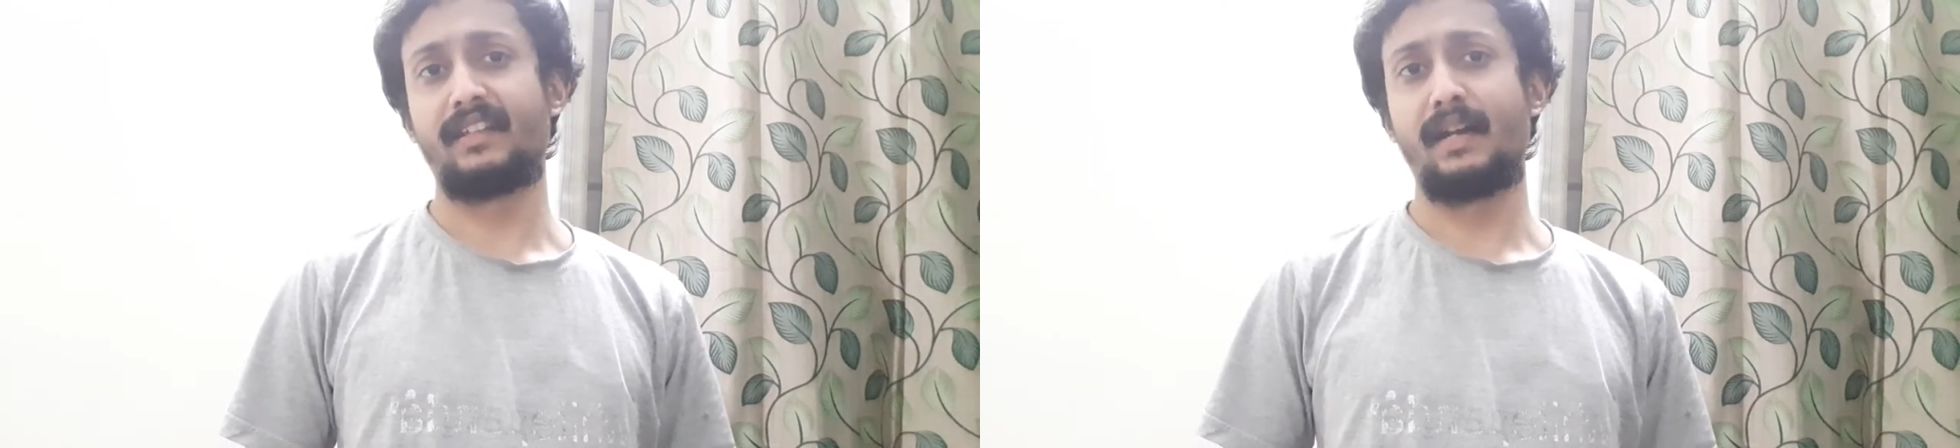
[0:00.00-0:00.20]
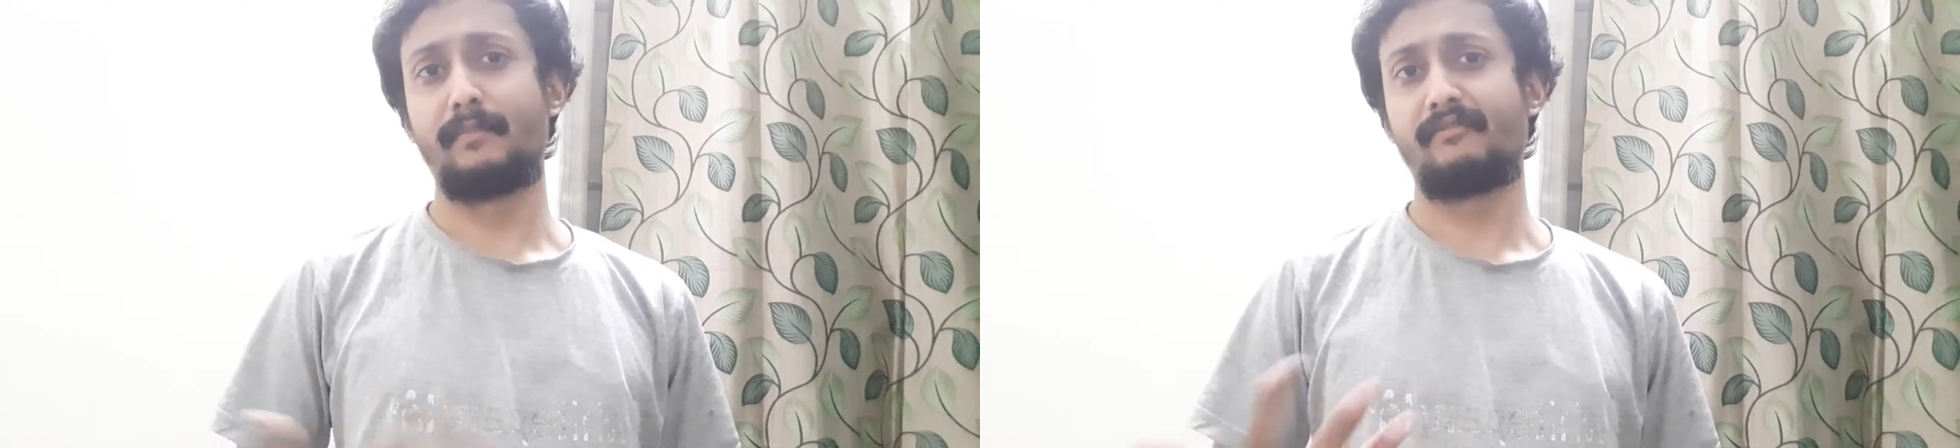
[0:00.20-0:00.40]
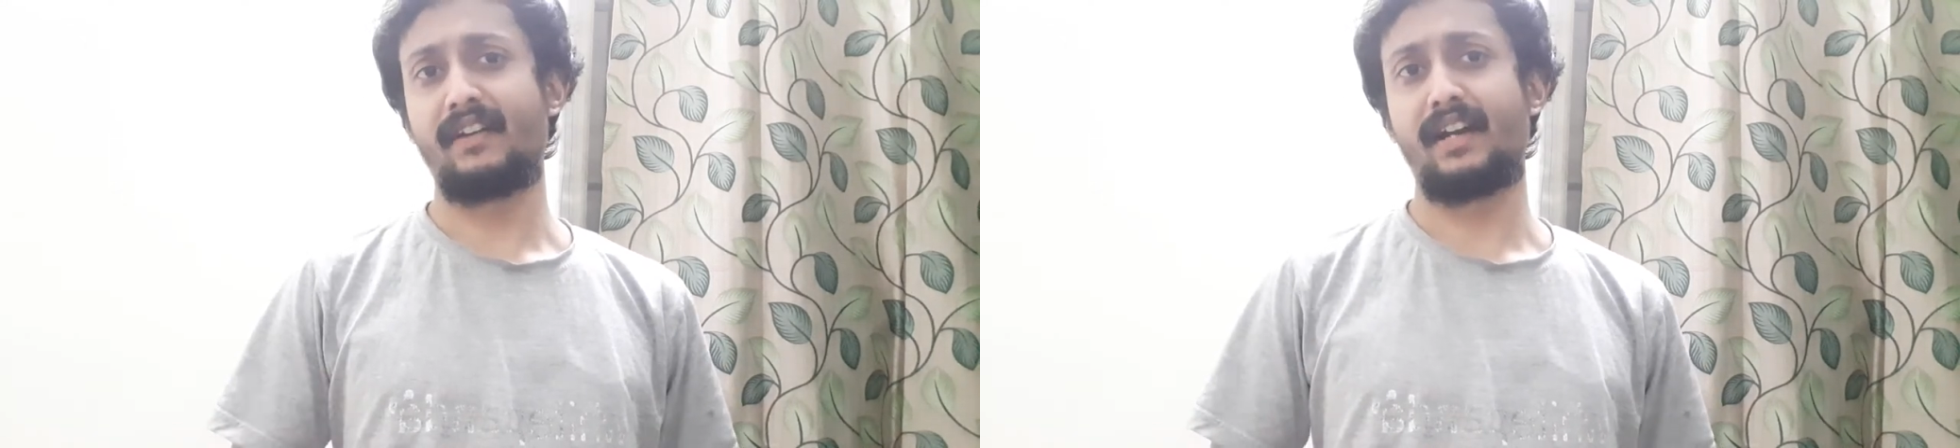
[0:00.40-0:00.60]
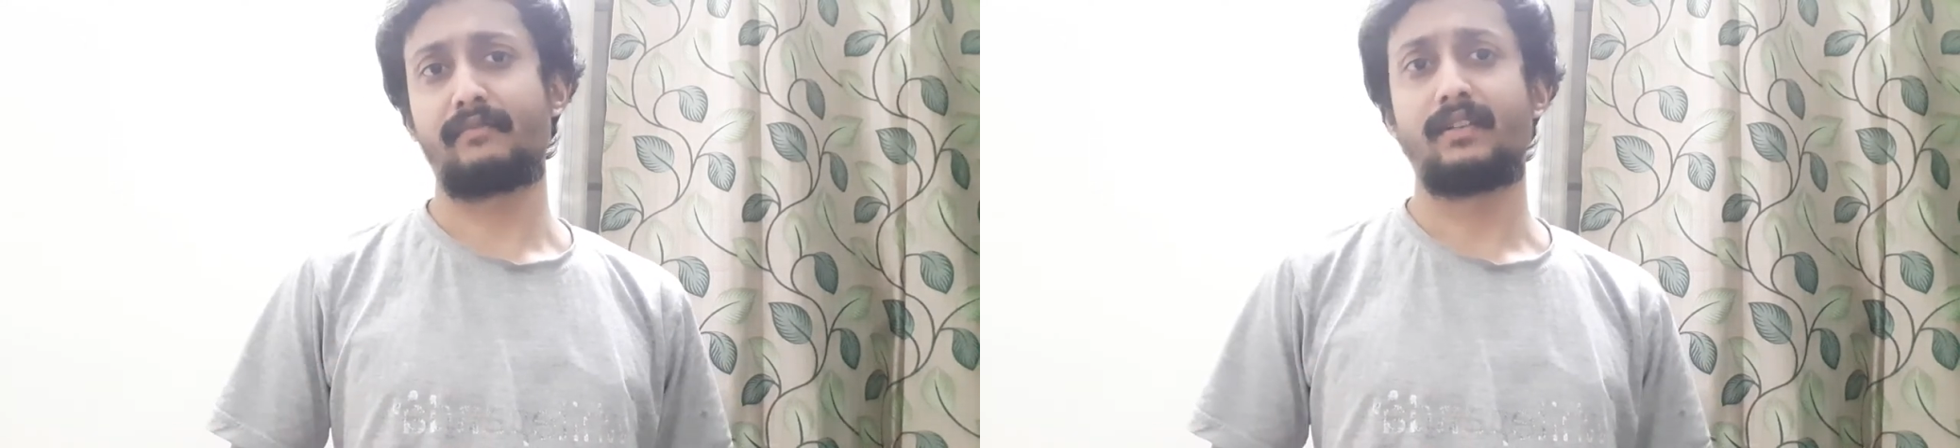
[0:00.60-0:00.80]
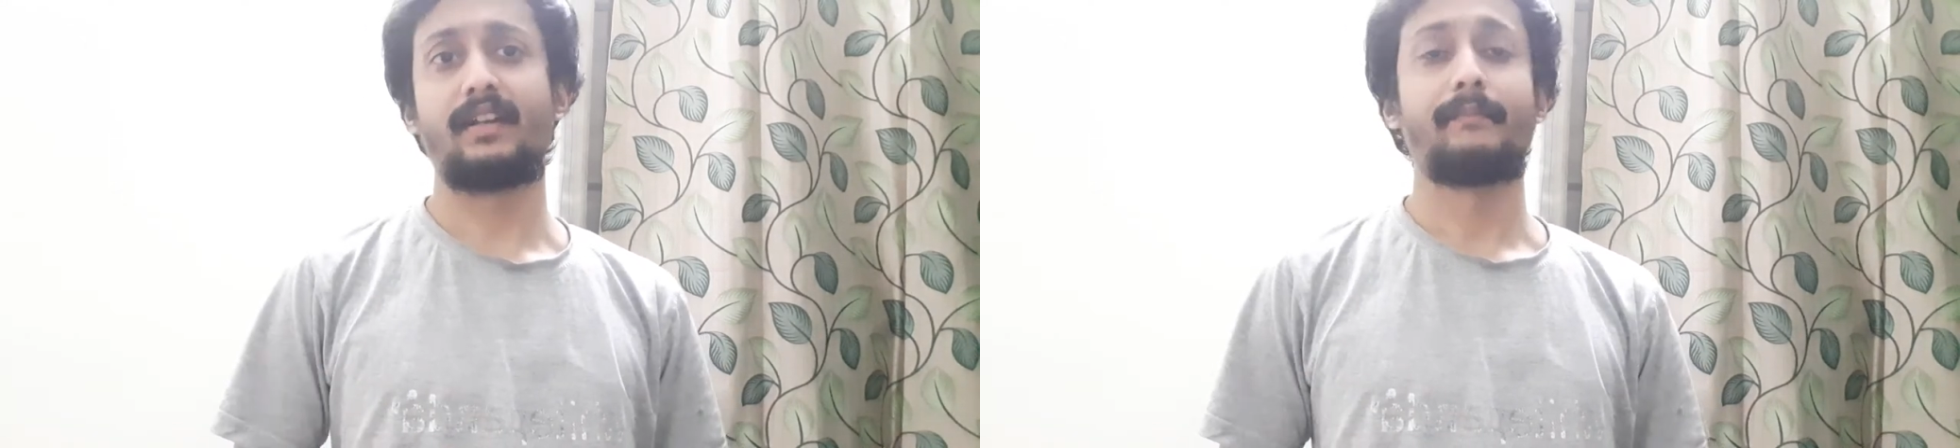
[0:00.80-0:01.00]
And number five,
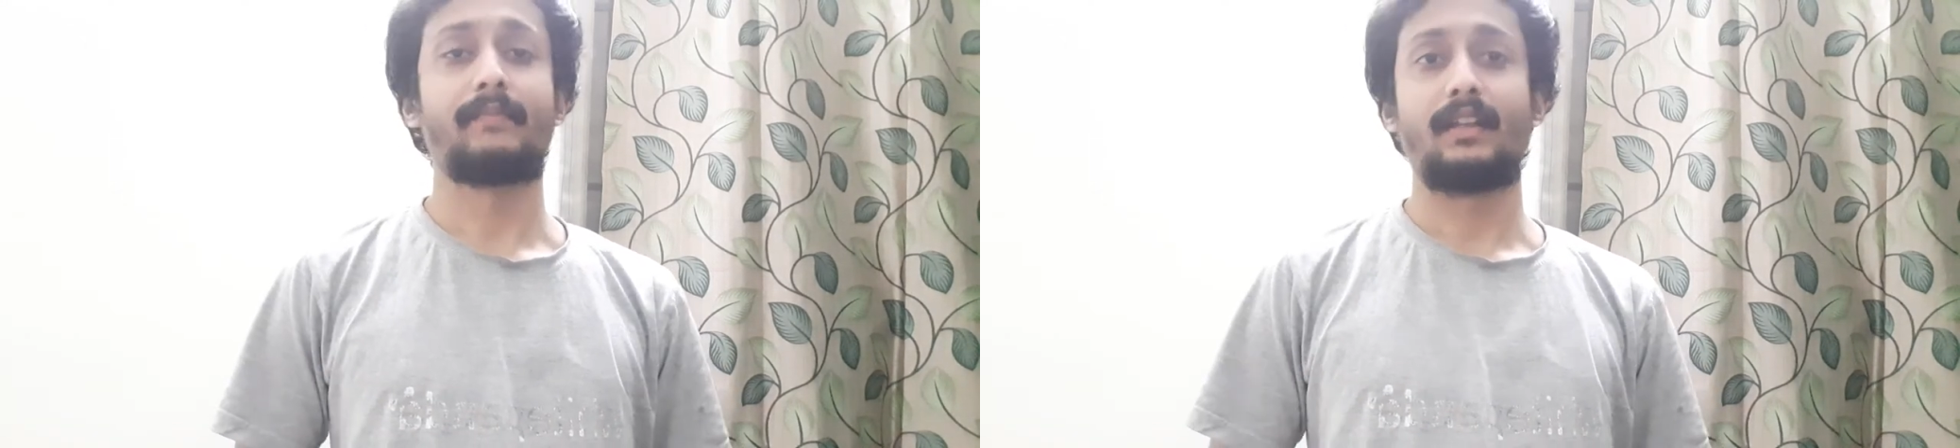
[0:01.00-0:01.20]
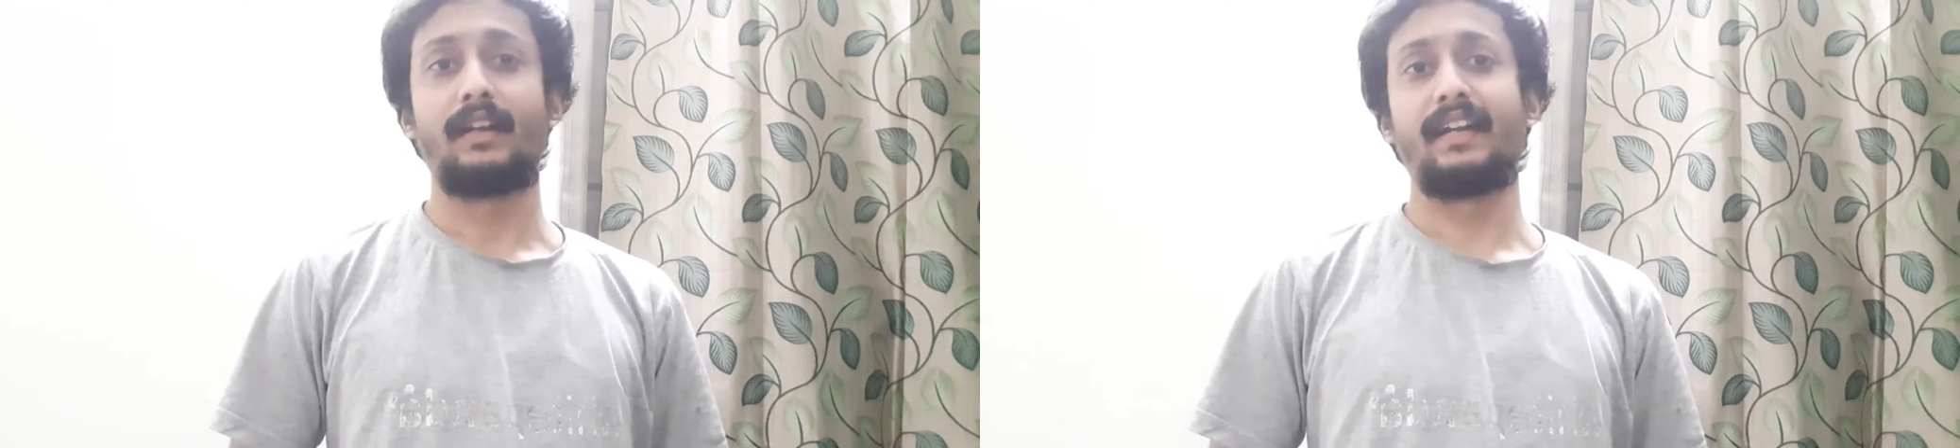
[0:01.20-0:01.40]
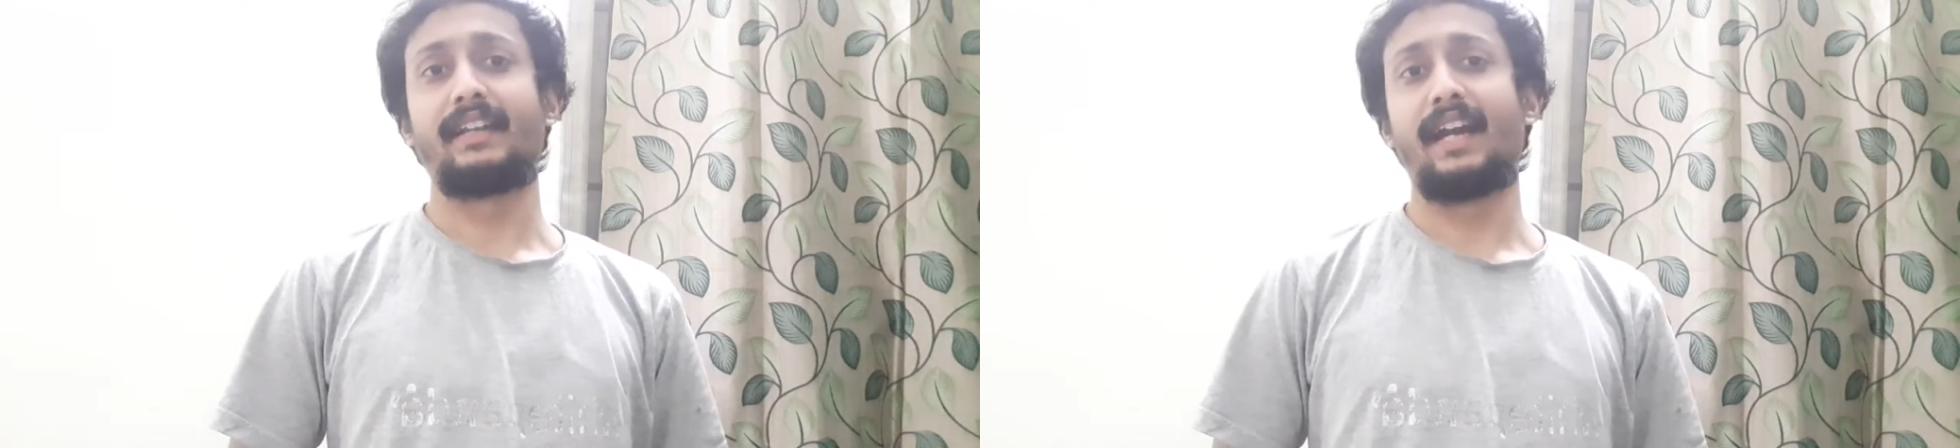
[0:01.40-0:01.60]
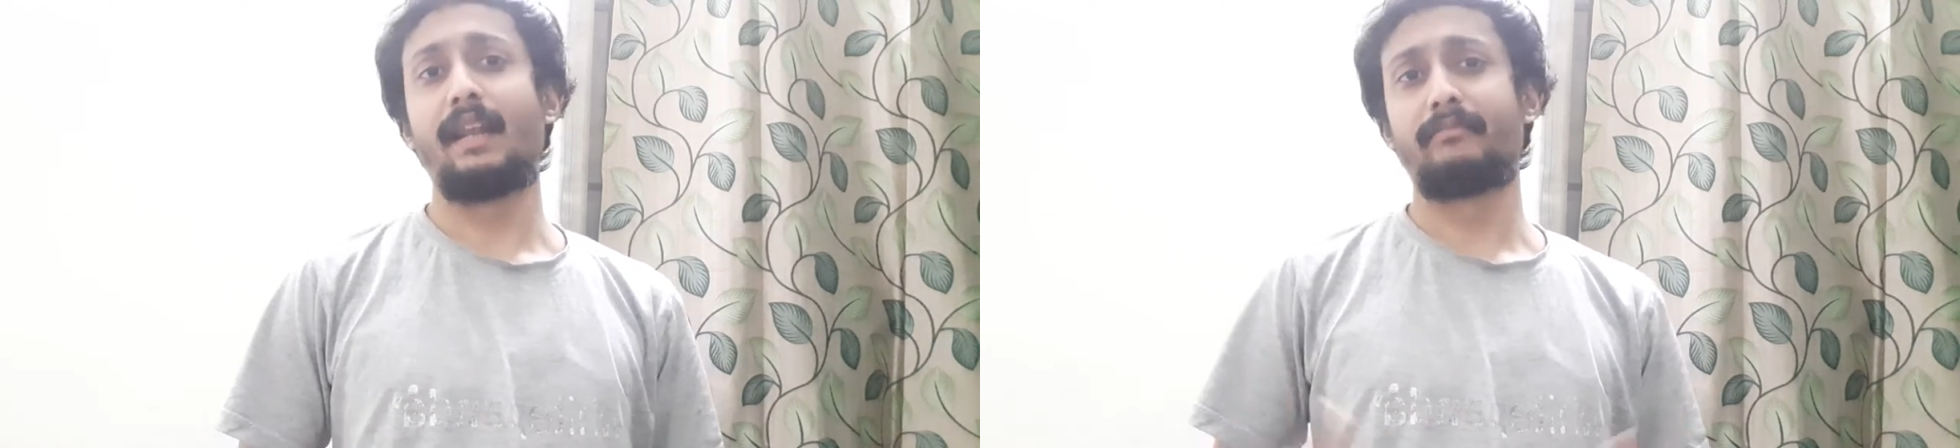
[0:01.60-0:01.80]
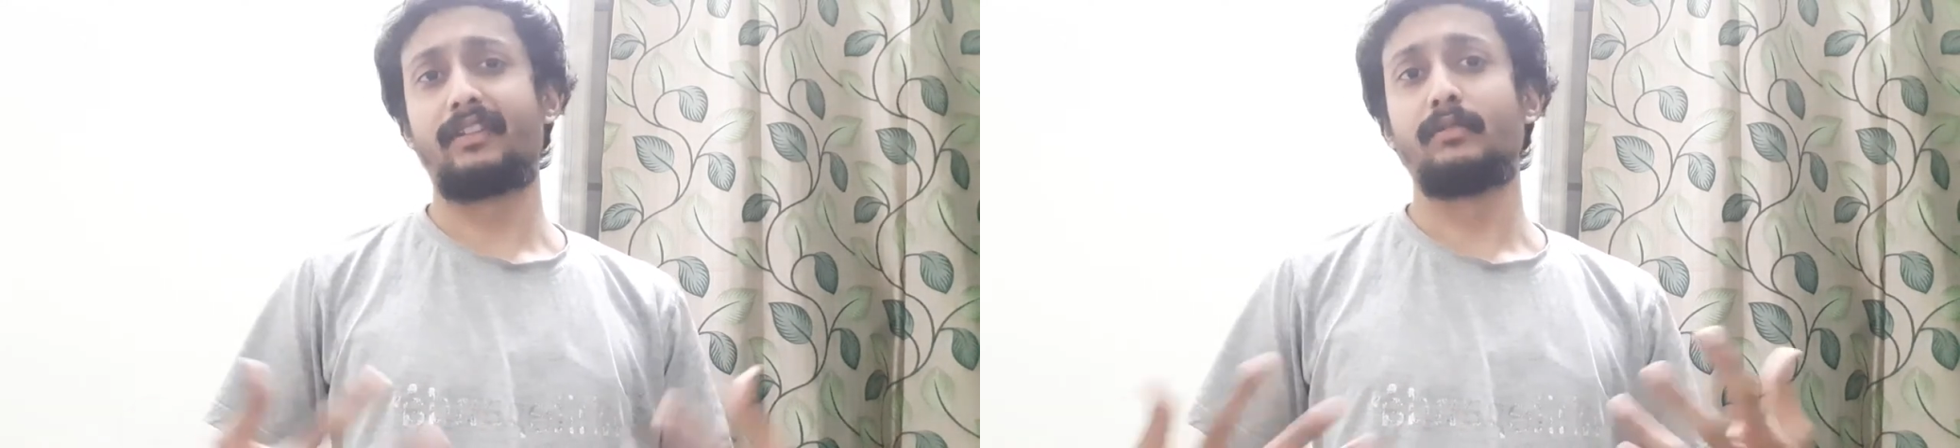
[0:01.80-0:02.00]
it
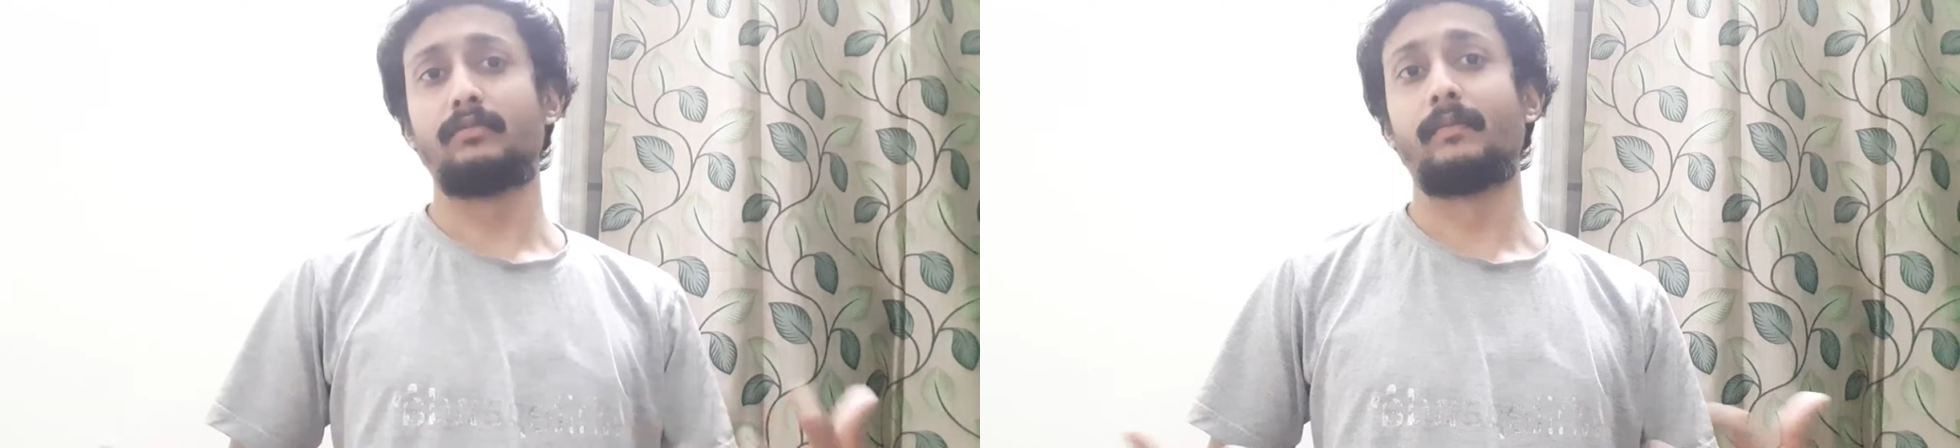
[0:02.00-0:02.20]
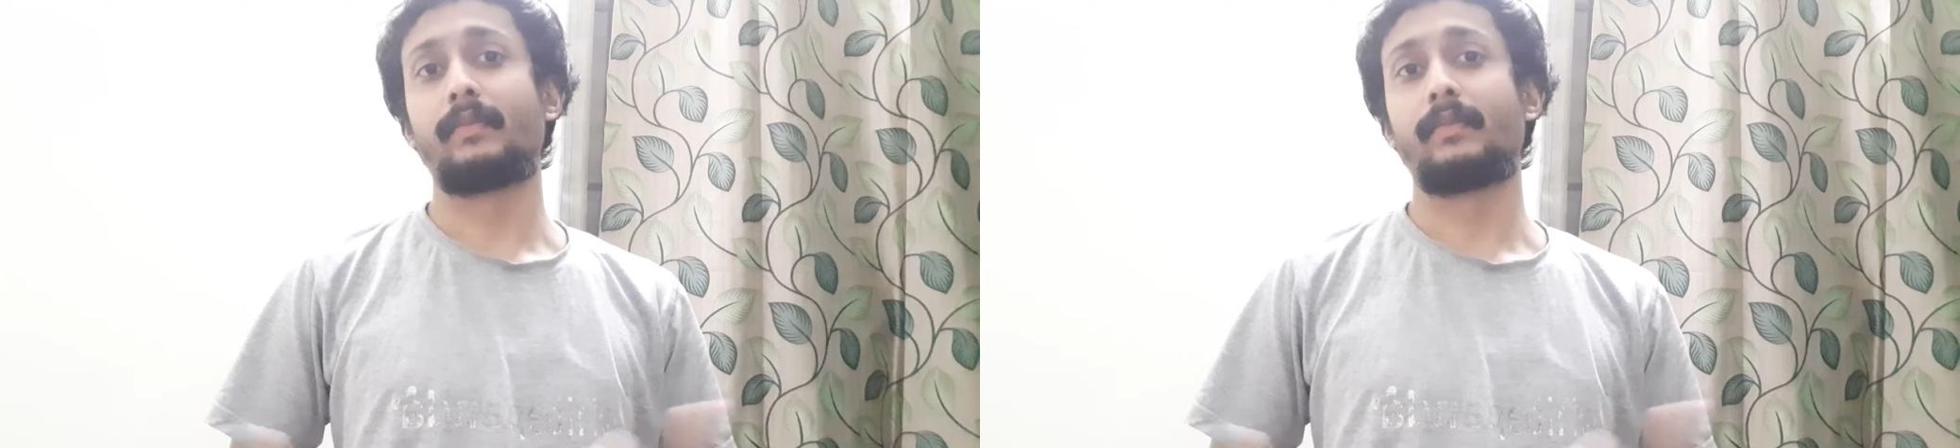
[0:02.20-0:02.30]
helps you